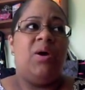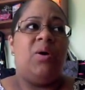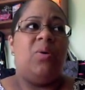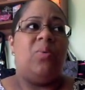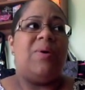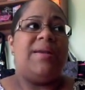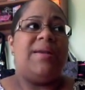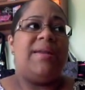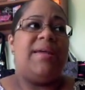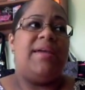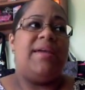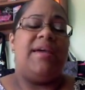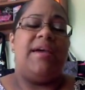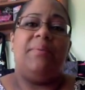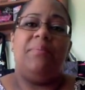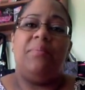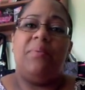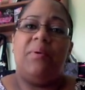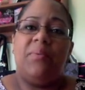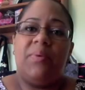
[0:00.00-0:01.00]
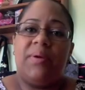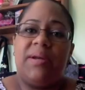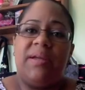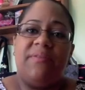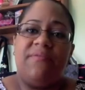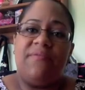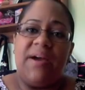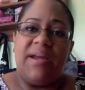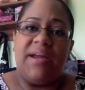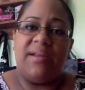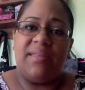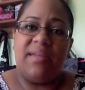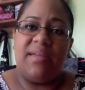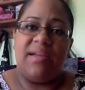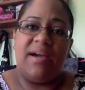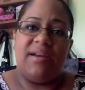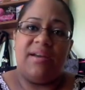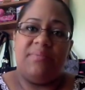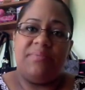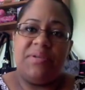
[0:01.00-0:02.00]
1 a.m. when I finally
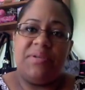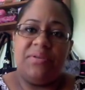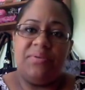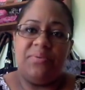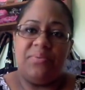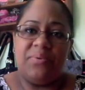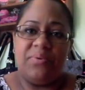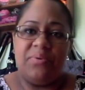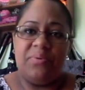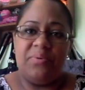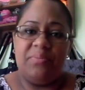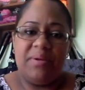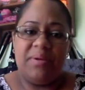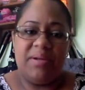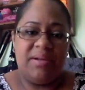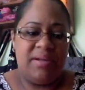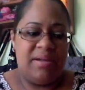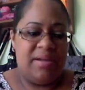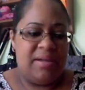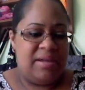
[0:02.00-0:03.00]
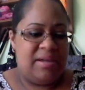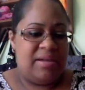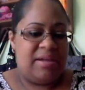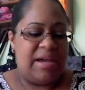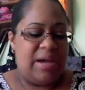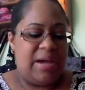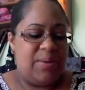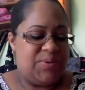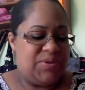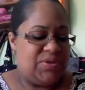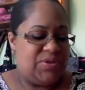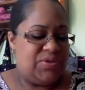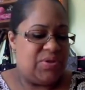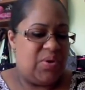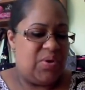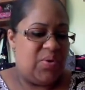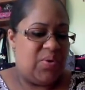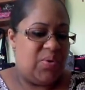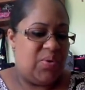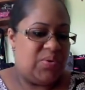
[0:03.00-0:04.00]
got up to the room. I was
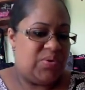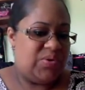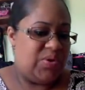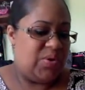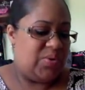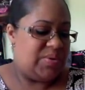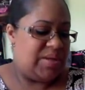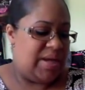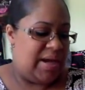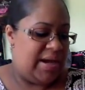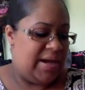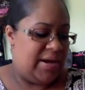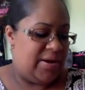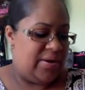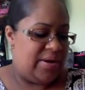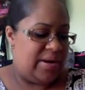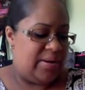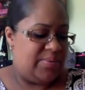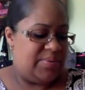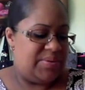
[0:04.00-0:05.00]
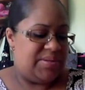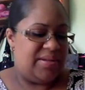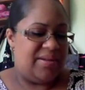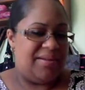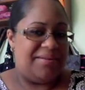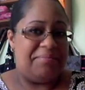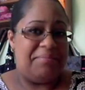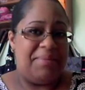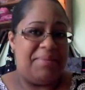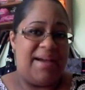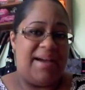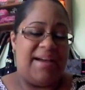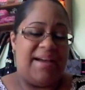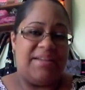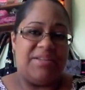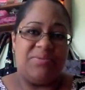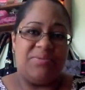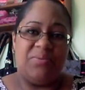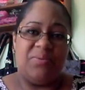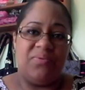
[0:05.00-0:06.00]
so tired. I was like, my
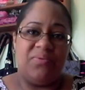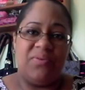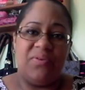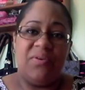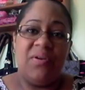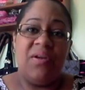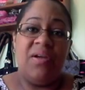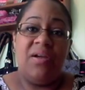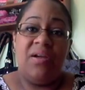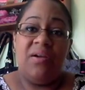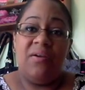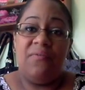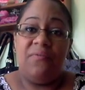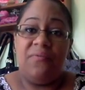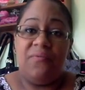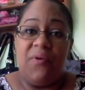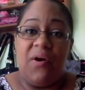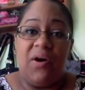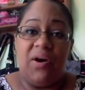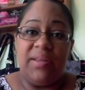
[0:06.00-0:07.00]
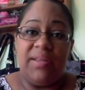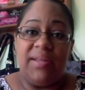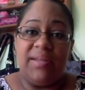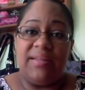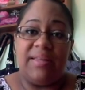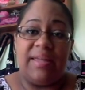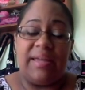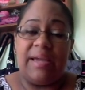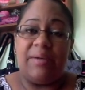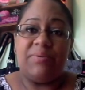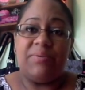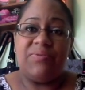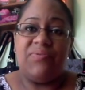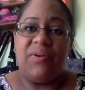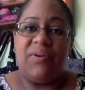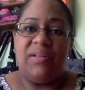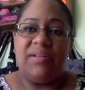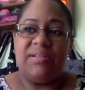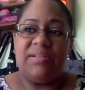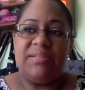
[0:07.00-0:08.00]
eyes were falling, like I was
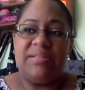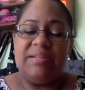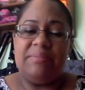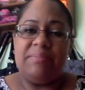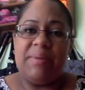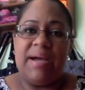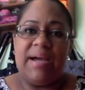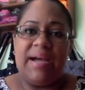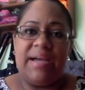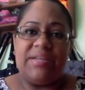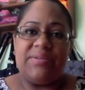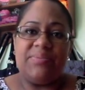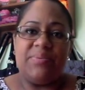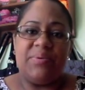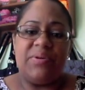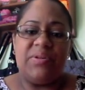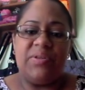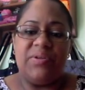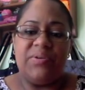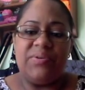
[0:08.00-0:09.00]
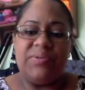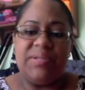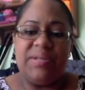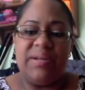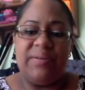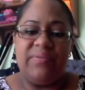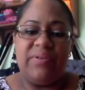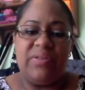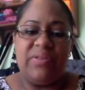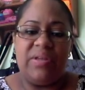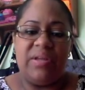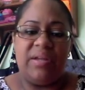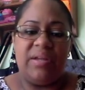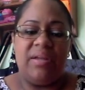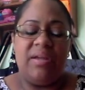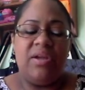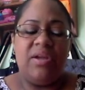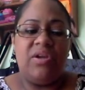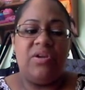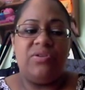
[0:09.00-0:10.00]
falling asleep. My eyes were closed and everything.
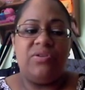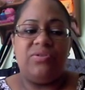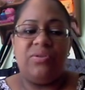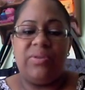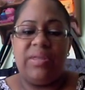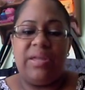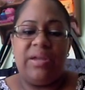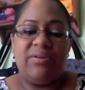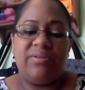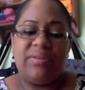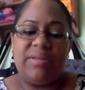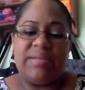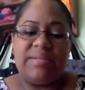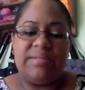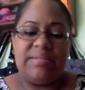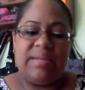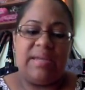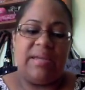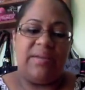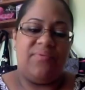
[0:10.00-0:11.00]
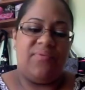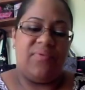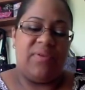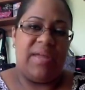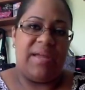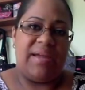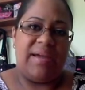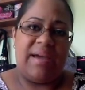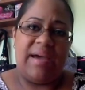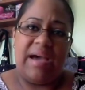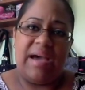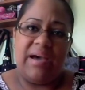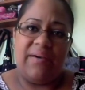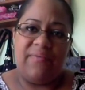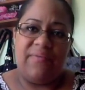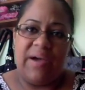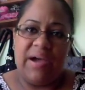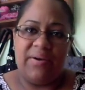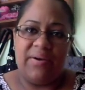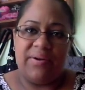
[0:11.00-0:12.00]
So they only stayed for like a
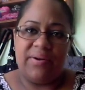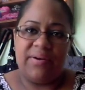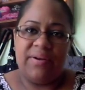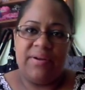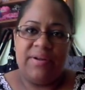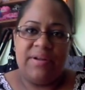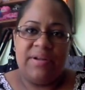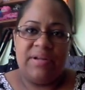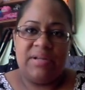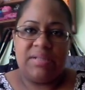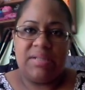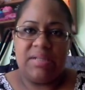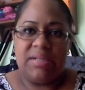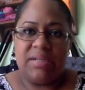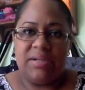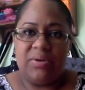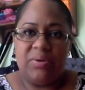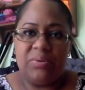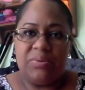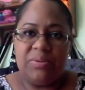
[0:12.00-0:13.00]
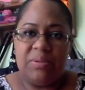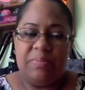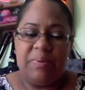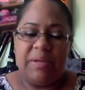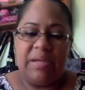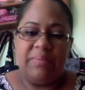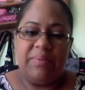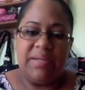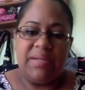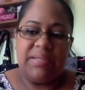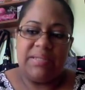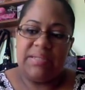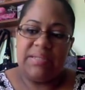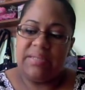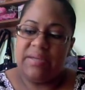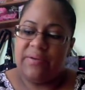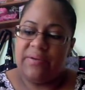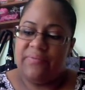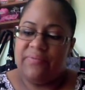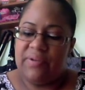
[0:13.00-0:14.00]
half hour to hold the baby and
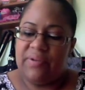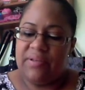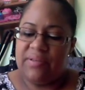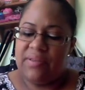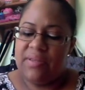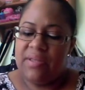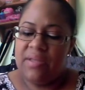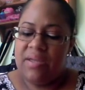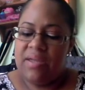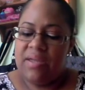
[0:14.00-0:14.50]
stuff, and